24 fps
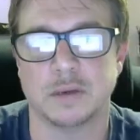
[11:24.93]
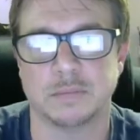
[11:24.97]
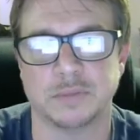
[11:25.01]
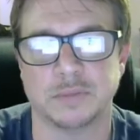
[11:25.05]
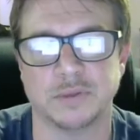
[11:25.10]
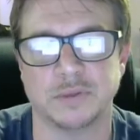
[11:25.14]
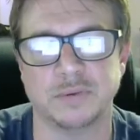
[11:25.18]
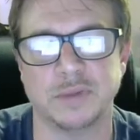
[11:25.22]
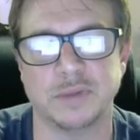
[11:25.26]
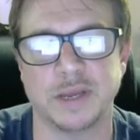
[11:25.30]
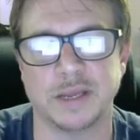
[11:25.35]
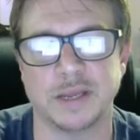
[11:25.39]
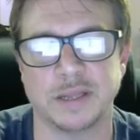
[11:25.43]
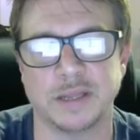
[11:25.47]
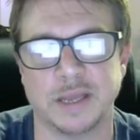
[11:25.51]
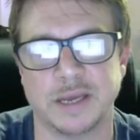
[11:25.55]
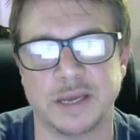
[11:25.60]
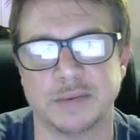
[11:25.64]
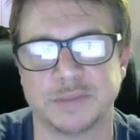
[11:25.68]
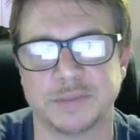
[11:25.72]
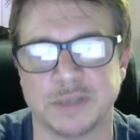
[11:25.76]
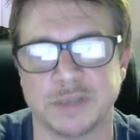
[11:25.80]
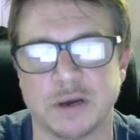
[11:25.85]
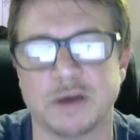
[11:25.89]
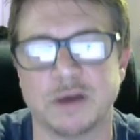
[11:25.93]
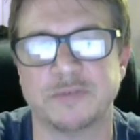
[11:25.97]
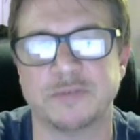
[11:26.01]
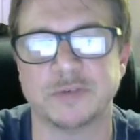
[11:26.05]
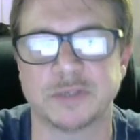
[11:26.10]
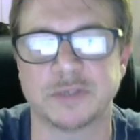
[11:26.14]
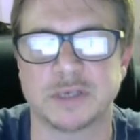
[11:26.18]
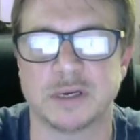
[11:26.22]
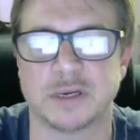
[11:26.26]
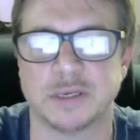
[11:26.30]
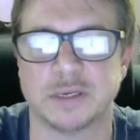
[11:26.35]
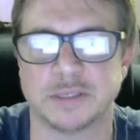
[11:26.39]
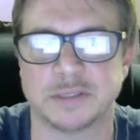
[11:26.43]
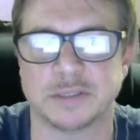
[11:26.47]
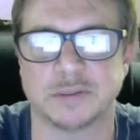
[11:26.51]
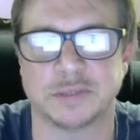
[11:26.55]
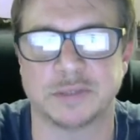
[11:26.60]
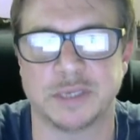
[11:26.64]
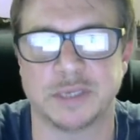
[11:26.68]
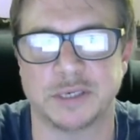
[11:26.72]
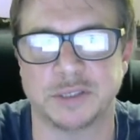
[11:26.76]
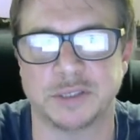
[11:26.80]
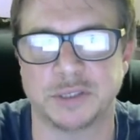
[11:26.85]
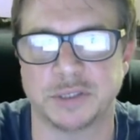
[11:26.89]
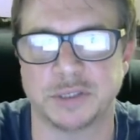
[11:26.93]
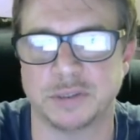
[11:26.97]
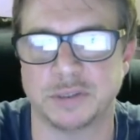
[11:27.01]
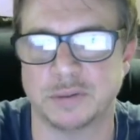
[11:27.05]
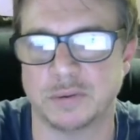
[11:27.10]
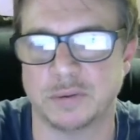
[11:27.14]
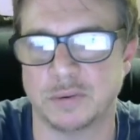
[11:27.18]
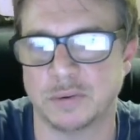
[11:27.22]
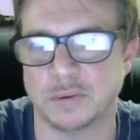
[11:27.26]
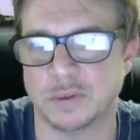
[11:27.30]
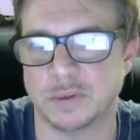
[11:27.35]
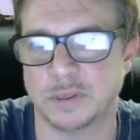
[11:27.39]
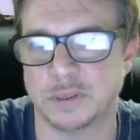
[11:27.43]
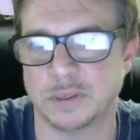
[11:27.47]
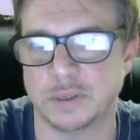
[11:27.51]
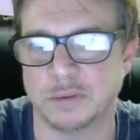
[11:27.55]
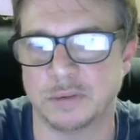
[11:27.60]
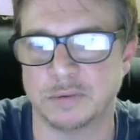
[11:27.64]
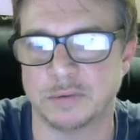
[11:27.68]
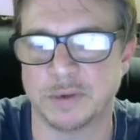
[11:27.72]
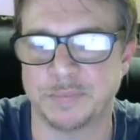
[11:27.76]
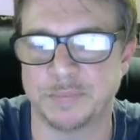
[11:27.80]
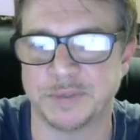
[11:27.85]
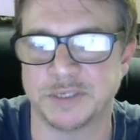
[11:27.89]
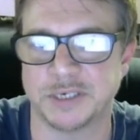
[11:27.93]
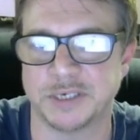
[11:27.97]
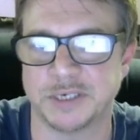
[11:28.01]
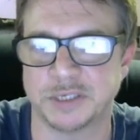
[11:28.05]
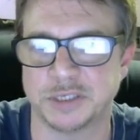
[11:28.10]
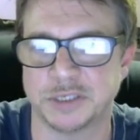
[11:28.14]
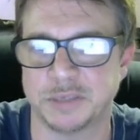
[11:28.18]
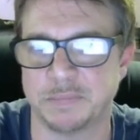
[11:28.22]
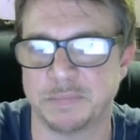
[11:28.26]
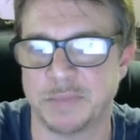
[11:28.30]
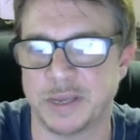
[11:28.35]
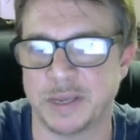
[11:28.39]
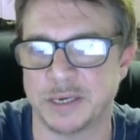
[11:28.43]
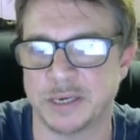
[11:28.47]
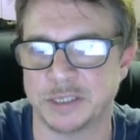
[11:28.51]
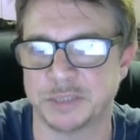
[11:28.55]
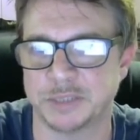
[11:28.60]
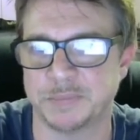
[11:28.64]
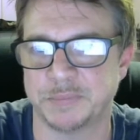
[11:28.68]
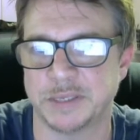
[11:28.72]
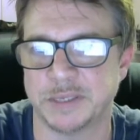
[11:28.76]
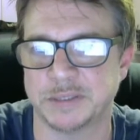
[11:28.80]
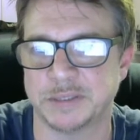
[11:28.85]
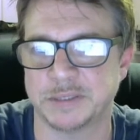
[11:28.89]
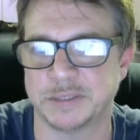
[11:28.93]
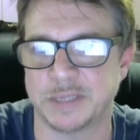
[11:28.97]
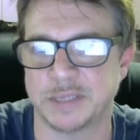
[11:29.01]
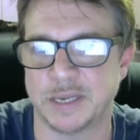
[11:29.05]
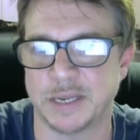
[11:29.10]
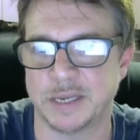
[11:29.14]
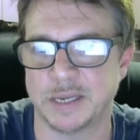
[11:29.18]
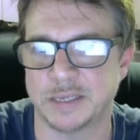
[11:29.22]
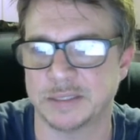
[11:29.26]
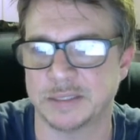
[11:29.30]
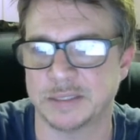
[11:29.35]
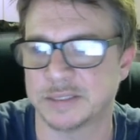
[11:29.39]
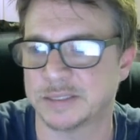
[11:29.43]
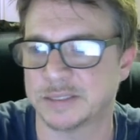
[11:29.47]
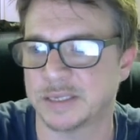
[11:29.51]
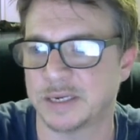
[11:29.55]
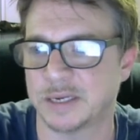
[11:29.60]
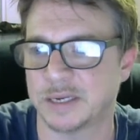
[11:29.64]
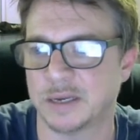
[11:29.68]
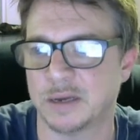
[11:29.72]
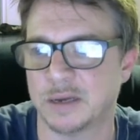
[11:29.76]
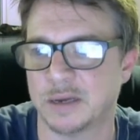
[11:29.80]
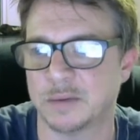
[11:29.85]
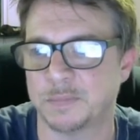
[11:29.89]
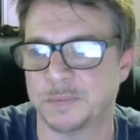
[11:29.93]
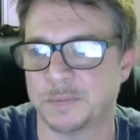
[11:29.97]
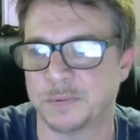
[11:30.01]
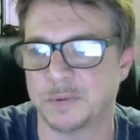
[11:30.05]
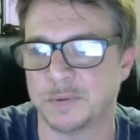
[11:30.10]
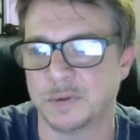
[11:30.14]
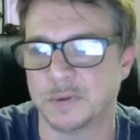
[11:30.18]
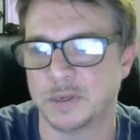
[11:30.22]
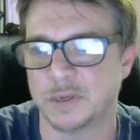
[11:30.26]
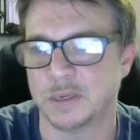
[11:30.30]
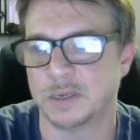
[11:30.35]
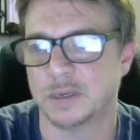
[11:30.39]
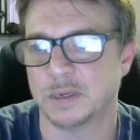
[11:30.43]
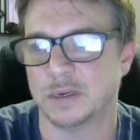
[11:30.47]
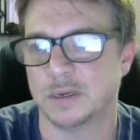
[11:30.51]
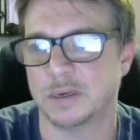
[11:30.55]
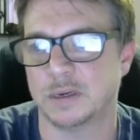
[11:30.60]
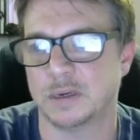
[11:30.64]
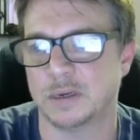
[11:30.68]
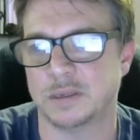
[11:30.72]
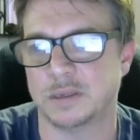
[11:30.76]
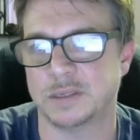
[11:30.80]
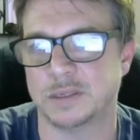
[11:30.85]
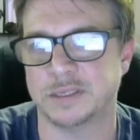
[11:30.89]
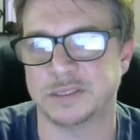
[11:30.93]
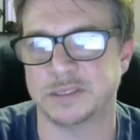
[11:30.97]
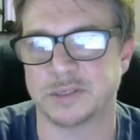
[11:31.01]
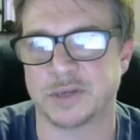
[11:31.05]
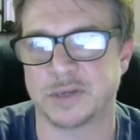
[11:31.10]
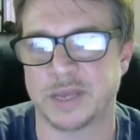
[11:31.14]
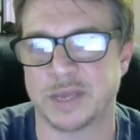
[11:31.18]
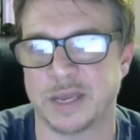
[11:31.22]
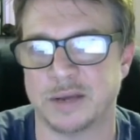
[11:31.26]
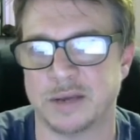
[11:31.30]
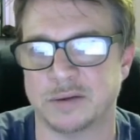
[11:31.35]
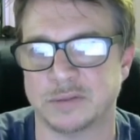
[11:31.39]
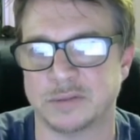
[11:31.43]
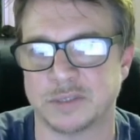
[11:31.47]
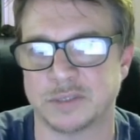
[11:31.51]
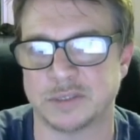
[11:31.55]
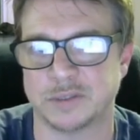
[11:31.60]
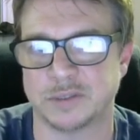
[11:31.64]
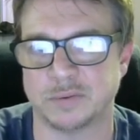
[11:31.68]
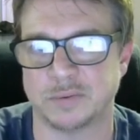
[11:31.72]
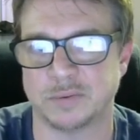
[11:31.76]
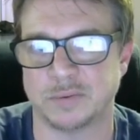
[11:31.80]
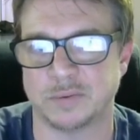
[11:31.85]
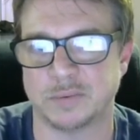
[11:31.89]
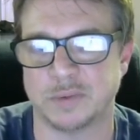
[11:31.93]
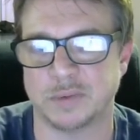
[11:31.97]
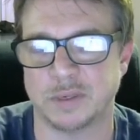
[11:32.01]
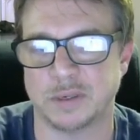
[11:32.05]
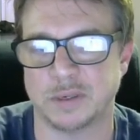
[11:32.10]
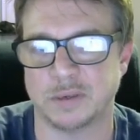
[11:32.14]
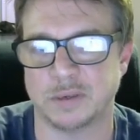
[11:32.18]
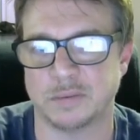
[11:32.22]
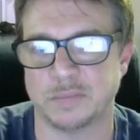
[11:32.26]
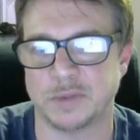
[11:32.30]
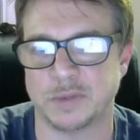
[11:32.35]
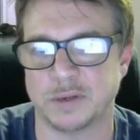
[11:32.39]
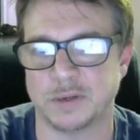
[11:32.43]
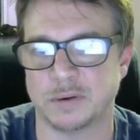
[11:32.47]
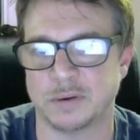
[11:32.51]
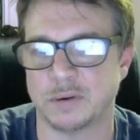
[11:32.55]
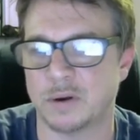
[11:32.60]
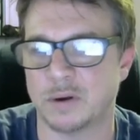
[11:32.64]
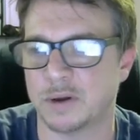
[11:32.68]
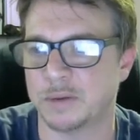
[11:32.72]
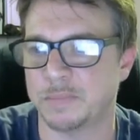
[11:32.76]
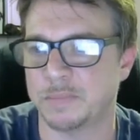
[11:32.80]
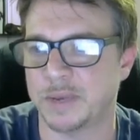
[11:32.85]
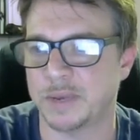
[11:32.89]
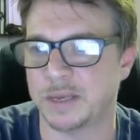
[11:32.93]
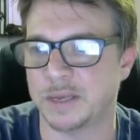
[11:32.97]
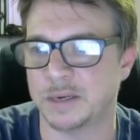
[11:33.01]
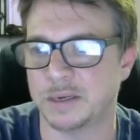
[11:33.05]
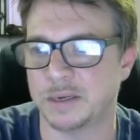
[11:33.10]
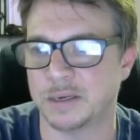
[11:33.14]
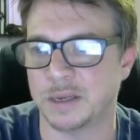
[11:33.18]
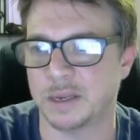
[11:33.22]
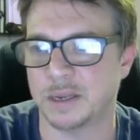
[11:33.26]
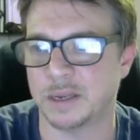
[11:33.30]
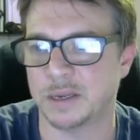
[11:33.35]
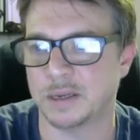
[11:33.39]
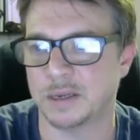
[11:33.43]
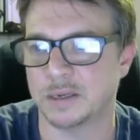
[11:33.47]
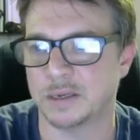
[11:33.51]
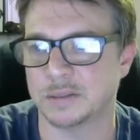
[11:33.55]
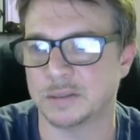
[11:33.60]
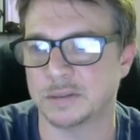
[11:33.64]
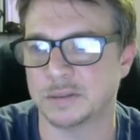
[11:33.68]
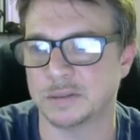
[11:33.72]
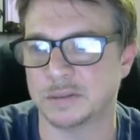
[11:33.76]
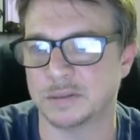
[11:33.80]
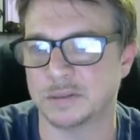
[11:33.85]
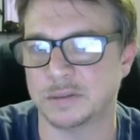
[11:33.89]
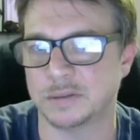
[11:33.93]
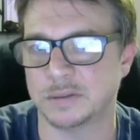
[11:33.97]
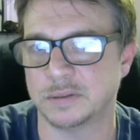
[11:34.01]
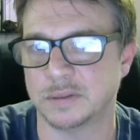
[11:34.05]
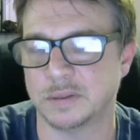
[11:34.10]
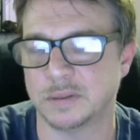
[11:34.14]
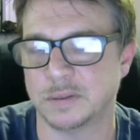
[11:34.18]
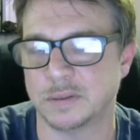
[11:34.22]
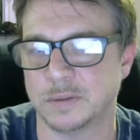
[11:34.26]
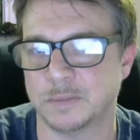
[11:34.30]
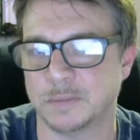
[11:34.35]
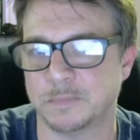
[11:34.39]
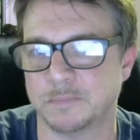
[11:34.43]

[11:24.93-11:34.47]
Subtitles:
Blue Light Labs offers consultation on reputation management and setting up these accounts so they're automated and um,